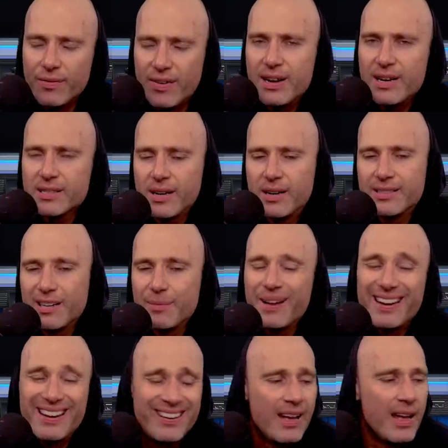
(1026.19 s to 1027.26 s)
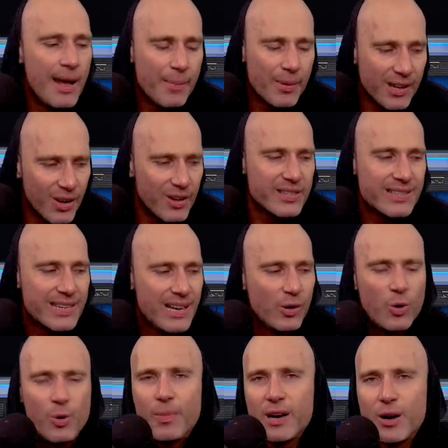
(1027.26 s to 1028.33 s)
I'm very excited about it, but I got to sell
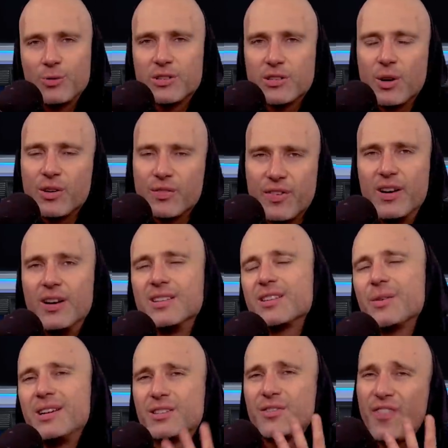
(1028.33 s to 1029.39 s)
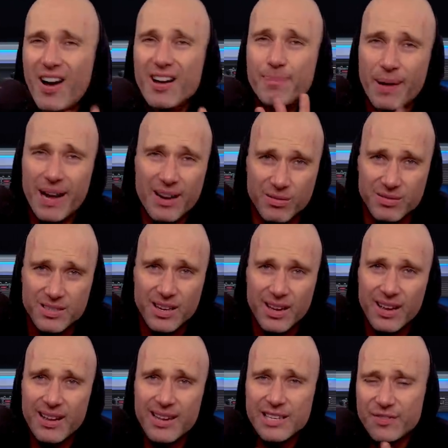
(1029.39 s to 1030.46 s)
all my old stock first. So it's £5.
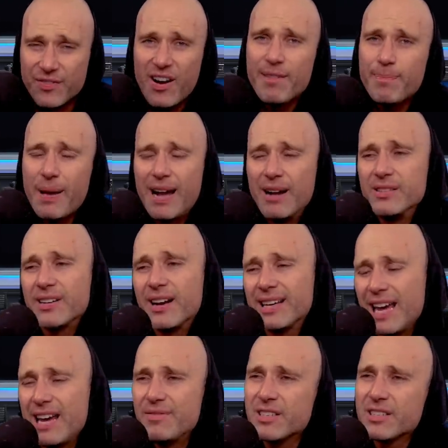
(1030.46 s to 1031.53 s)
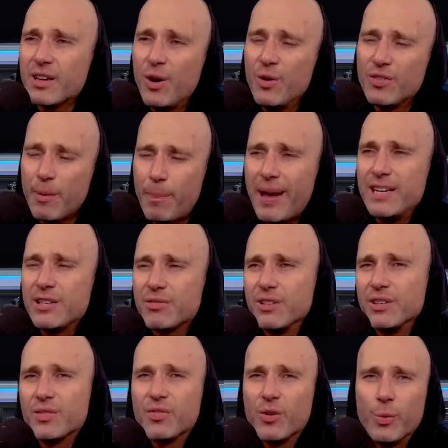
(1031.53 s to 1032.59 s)
It's £5, and I gave this code to
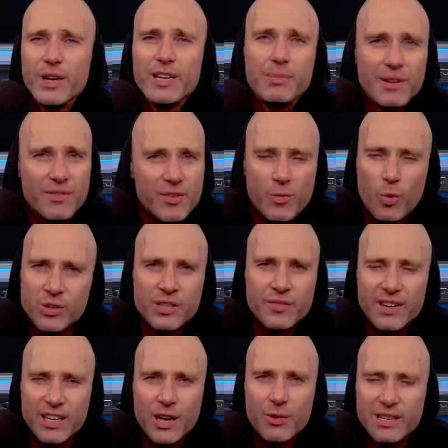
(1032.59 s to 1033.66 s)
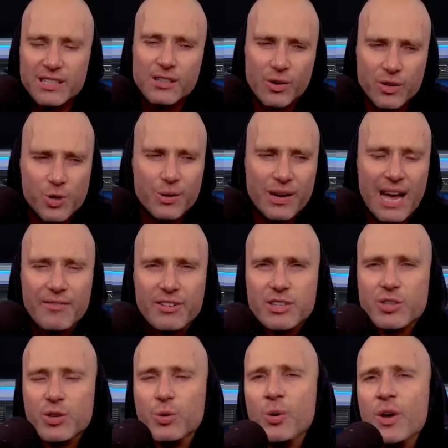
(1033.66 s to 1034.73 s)
patrons for a week, but if you've watched the video this long, you can have it
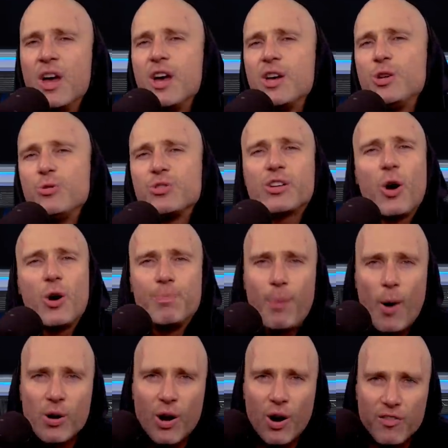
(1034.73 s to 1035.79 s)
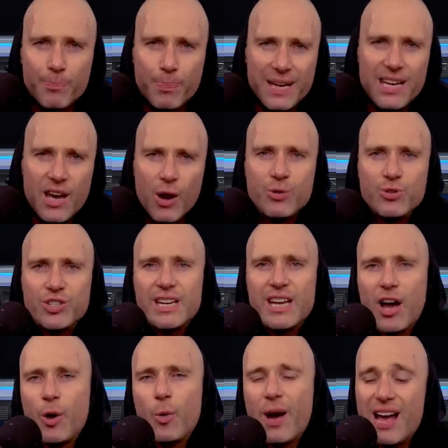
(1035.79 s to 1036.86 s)
too. Use the code BOGOFF,
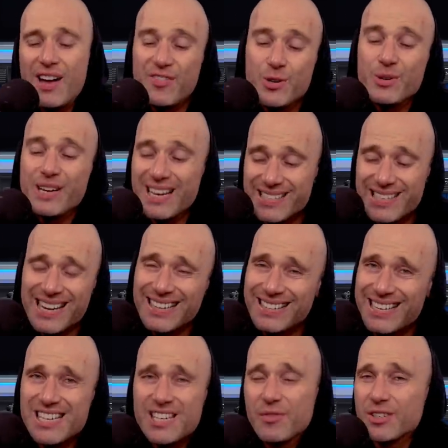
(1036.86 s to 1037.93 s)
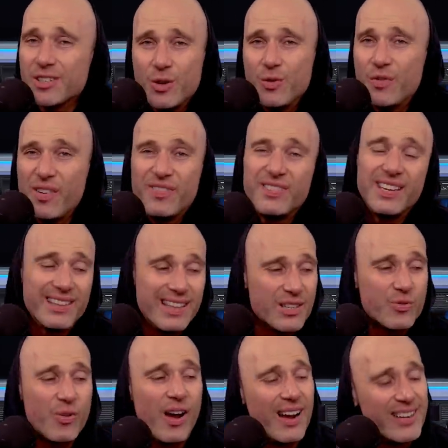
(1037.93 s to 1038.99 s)
B-O-G-O-F, and you can get a second t-shirt for £2.50.
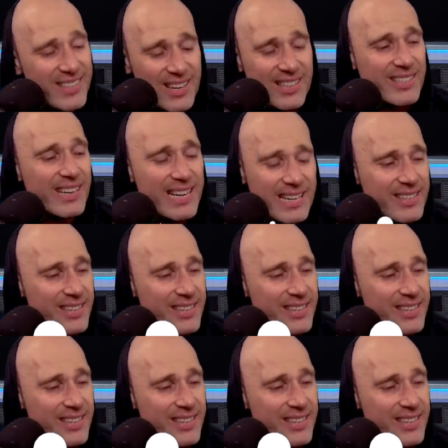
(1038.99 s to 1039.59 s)
That's right, I just need